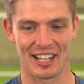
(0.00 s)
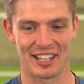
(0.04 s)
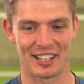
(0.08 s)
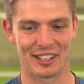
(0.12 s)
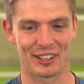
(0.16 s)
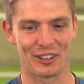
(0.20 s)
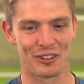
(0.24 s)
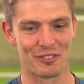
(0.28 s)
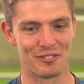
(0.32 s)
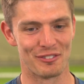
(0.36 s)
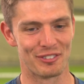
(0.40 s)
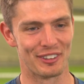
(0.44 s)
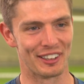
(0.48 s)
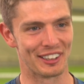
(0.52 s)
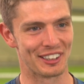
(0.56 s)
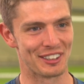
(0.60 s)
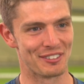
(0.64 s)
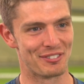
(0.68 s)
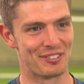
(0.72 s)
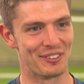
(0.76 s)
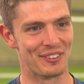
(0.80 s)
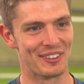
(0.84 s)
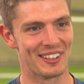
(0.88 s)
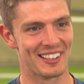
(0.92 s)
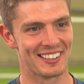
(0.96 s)
of had a conflict a
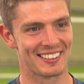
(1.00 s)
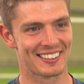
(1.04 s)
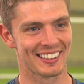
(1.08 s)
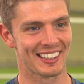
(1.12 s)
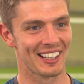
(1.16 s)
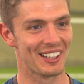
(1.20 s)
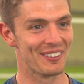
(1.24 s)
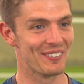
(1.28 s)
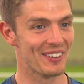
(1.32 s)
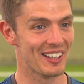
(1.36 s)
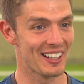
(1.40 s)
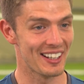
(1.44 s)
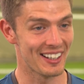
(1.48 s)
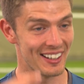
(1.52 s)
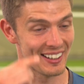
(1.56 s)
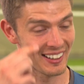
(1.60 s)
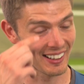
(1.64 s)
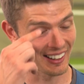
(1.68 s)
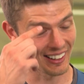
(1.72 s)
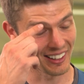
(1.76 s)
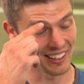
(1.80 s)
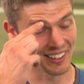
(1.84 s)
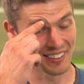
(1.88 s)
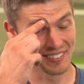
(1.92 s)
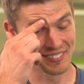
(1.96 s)
few years ago when
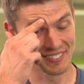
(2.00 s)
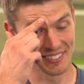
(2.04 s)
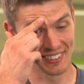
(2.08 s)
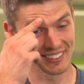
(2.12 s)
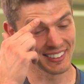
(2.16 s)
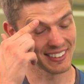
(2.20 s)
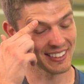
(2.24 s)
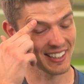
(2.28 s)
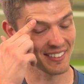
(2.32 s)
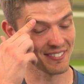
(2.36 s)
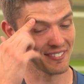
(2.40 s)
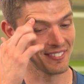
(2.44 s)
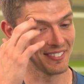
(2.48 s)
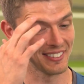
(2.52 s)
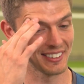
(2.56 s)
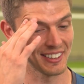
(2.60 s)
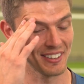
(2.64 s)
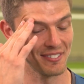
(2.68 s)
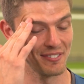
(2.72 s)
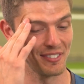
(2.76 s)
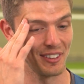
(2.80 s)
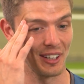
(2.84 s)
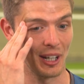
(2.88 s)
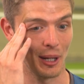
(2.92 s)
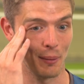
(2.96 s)
kind of
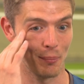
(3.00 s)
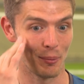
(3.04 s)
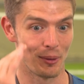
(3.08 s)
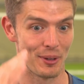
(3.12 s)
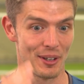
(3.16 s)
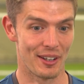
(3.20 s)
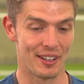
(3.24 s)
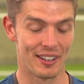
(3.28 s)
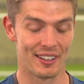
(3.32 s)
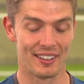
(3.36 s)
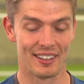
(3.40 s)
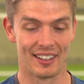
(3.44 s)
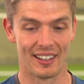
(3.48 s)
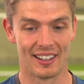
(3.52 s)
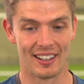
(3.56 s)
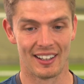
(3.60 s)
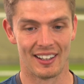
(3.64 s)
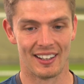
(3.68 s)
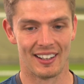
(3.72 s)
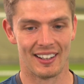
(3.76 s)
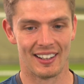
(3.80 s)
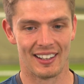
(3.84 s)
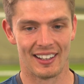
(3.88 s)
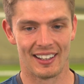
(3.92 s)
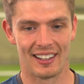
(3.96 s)
something happened, and
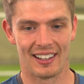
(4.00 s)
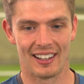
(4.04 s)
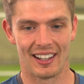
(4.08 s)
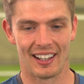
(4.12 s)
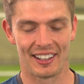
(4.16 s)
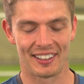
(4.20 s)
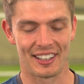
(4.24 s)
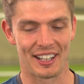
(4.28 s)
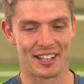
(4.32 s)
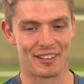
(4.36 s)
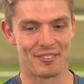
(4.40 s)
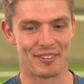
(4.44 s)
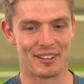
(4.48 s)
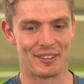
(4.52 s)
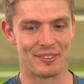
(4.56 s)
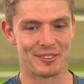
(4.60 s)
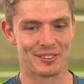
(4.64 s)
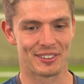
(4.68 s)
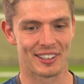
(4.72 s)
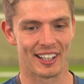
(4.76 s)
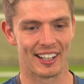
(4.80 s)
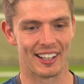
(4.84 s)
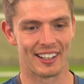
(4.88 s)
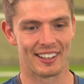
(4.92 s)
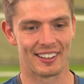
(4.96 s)
I don't know if he
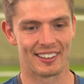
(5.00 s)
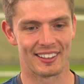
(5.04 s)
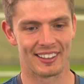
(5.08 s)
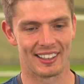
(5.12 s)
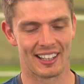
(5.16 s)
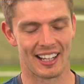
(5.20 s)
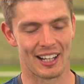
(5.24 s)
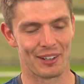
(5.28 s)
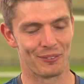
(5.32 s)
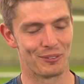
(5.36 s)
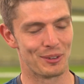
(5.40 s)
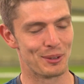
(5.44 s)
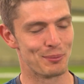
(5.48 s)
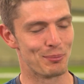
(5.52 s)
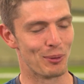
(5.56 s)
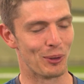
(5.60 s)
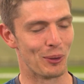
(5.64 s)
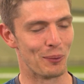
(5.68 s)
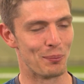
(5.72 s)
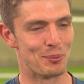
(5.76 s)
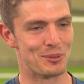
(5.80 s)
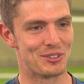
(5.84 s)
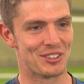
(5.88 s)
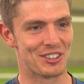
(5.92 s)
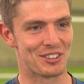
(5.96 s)
was getting hounded by
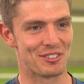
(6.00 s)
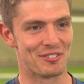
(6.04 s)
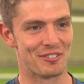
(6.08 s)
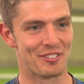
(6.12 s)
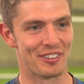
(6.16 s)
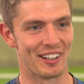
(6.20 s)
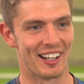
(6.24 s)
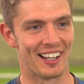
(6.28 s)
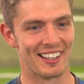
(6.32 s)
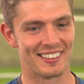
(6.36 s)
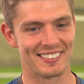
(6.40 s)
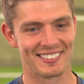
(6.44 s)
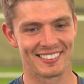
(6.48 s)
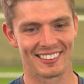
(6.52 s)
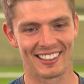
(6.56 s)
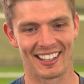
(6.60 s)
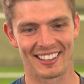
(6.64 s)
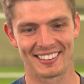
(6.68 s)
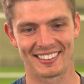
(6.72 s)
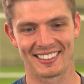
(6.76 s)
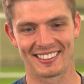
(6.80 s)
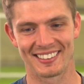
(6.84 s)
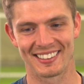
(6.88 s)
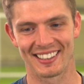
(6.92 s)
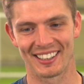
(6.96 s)
opposition fans and
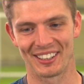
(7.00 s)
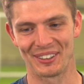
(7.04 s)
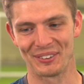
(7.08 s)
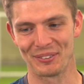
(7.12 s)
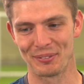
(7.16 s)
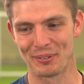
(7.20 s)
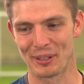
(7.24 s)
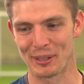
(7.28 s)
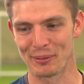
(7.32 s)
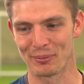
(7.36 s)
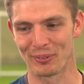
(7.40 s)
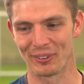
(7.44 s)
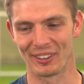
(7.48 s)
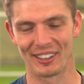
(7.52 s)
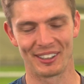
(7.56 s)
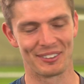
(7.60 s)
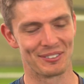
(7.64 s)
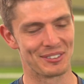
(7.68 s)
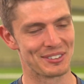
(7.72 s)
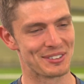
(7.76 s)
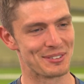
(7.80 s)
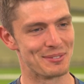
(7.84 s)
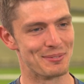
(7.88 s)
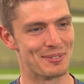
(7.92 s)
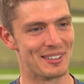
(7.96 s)
had to tell people that it
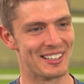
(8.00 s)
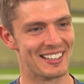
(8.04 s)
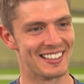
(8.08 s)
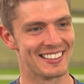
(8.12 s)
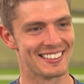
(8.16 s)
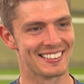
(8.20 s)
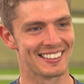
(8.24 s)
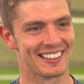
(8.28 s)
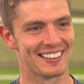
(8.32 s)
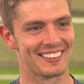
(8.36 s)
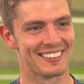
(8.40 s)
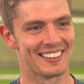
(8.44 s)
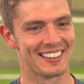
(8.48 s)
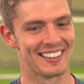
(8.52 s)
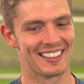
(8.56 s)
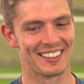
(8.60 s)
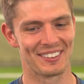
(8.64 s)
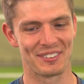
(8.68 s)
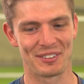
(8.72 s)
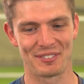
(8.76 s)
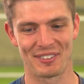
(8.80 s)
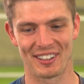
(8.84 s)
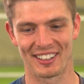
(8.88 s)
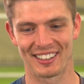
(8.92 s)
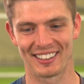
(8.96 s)
wasn't me. So
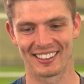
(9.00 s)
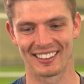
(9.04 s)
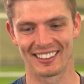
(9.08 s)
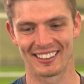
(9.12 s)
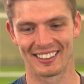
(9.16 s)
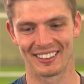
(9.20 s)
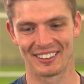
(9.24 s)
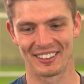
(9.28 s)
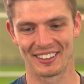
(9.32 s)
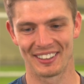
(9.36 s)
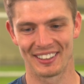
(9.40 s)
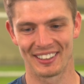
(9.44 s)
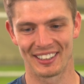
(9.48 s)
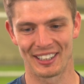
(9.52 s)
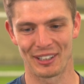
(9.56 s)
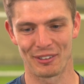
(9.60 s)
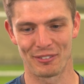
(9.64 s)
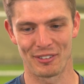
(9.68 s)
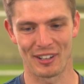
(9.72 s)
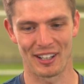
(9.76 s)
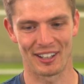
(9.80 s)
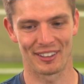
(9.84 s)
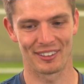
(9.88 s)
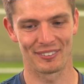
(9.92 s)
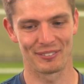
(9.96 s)

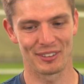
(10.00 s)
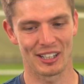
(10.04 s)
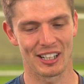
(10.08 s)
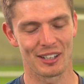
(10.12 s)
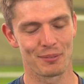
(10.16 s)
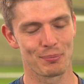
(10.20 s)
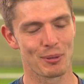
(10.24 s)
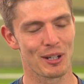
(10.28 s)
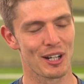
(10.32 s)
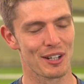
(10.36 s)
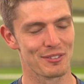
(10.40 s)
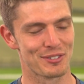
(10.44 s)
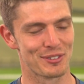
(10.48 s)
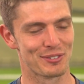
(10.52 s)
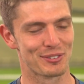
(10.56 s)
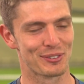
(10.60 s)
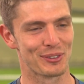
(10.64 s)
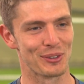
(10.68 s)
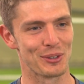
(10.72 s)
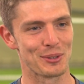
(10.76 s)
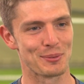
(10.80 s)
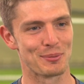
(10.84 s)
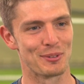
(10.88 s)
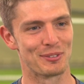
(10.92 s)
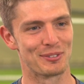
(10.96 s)
our paths have
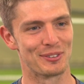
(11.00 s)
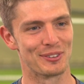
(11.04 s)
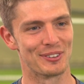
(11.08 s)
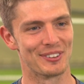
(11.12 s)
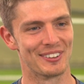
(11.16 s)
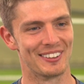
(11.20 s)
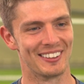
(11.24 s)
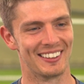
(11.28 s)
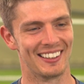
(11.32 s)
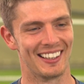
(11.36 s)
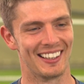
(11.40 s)
crossed before.